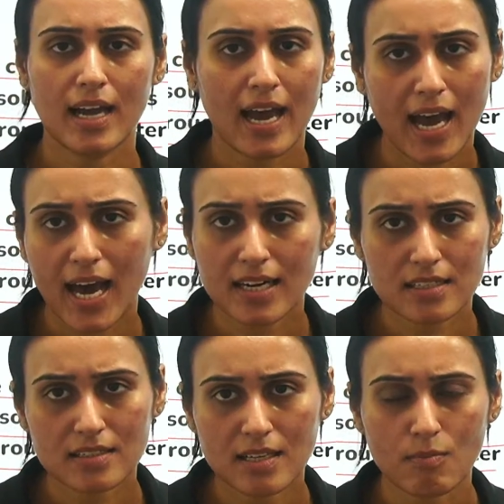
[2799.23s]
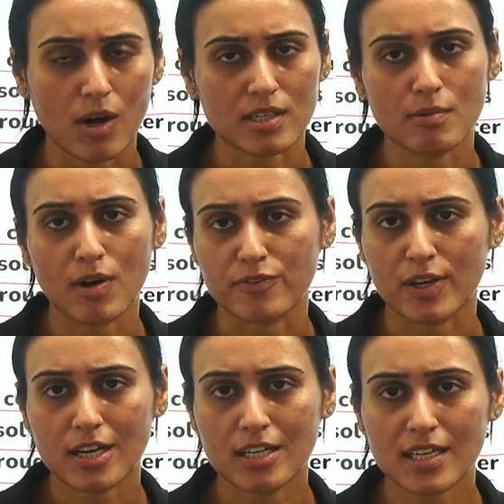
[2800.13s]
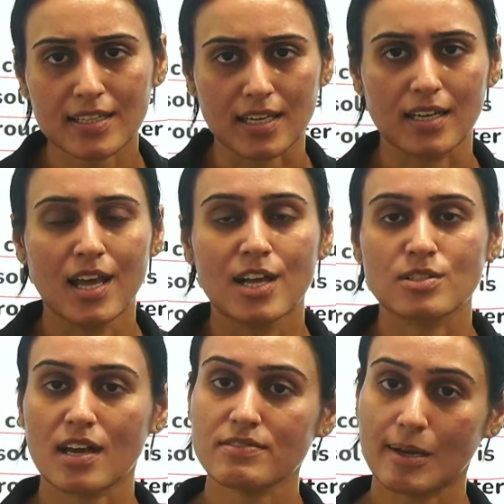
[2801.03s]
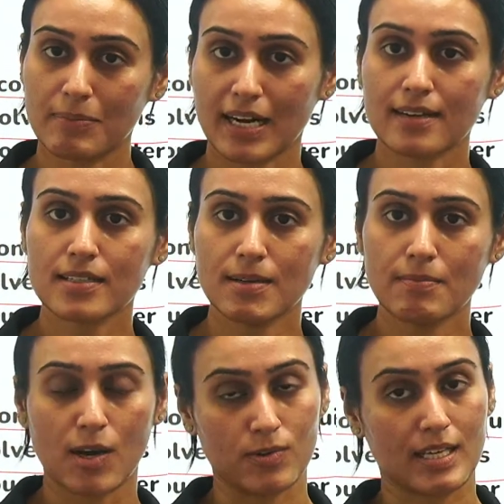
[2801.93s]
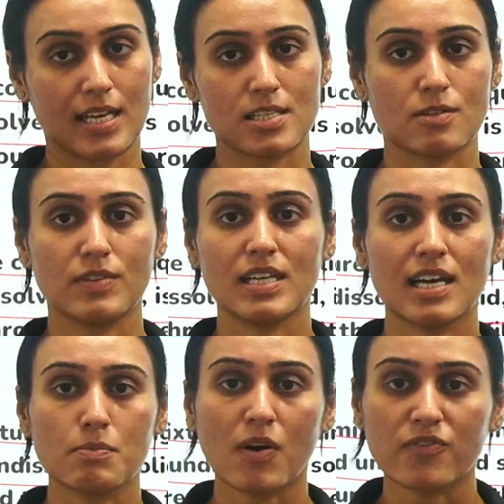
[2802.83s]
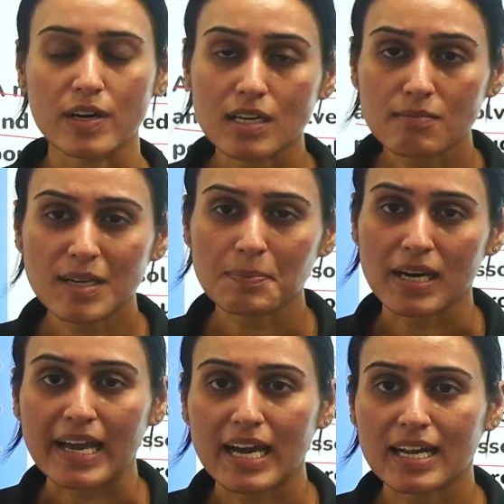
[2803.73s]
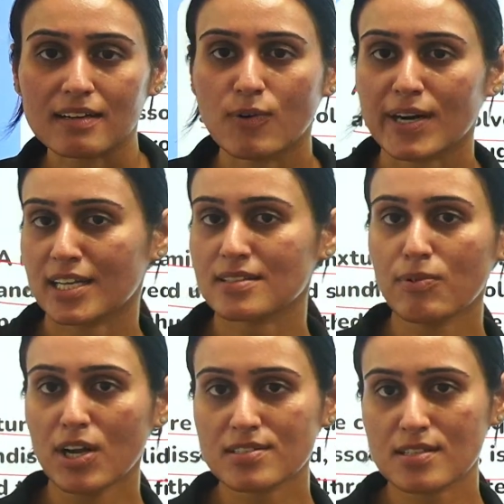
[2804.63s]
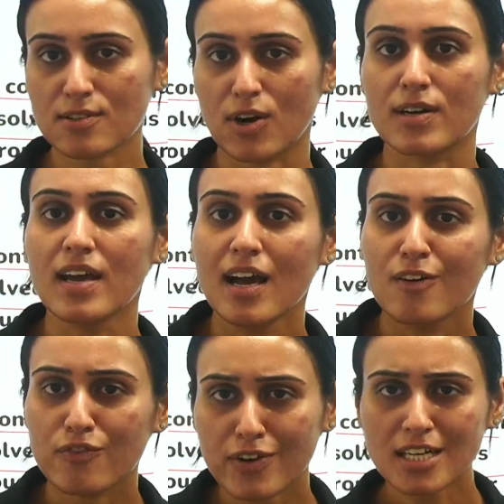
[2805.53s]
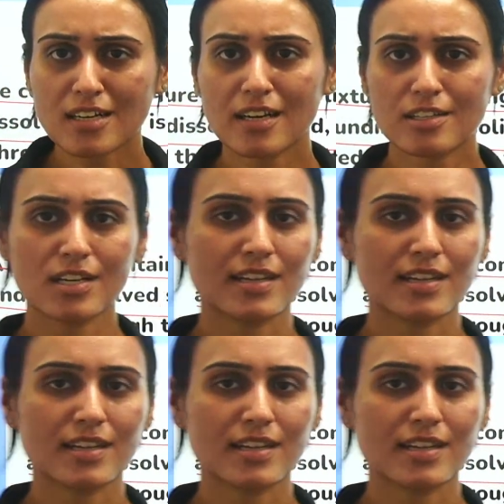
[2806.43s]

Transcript: at the bottom of your container. So you have separated them out. Yes, with the help of filter paper. Correct. What is the process called? Filtration,